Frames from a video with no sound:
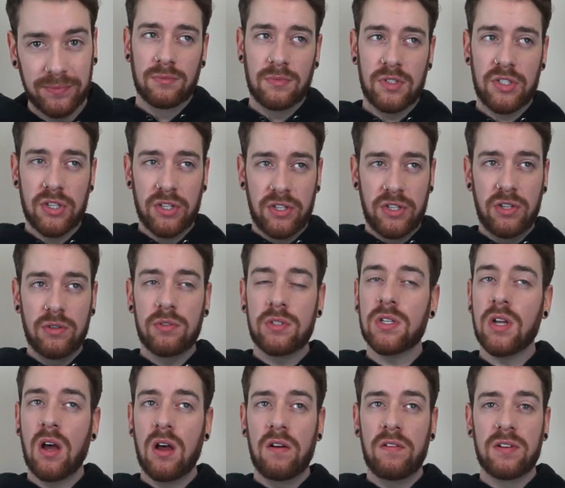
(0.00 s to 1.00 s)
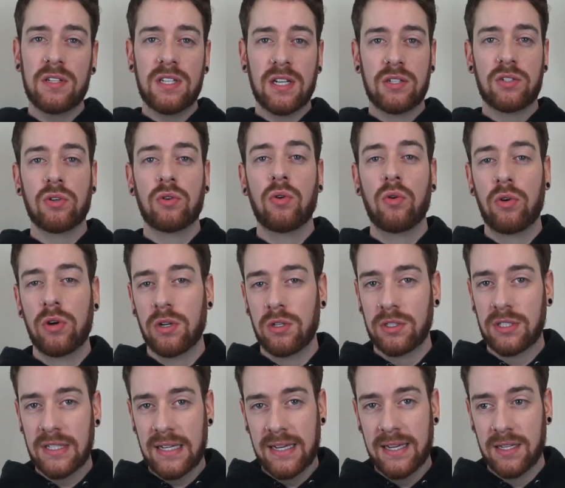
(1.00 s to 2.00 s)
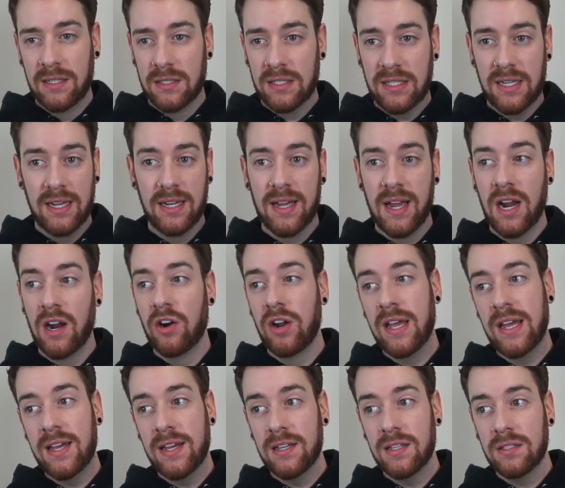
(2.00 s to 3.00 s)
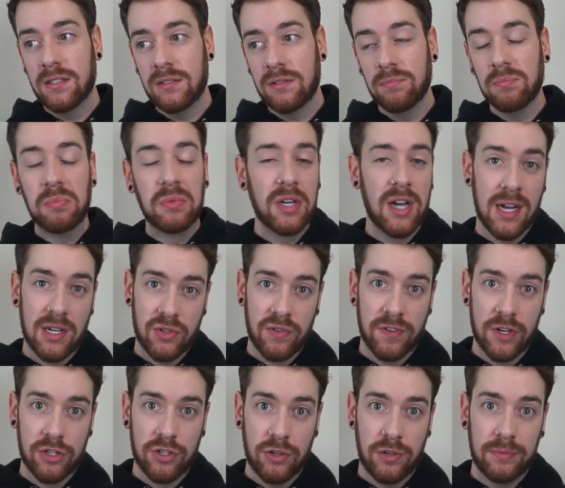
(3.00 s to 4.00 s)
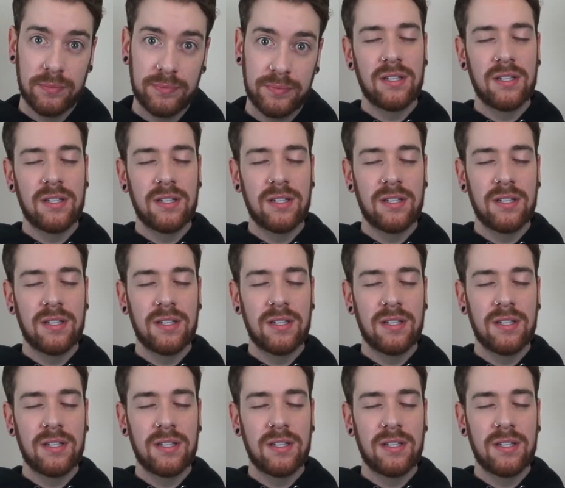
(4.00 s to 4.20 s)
So the use of essential oils in skincare is controversial.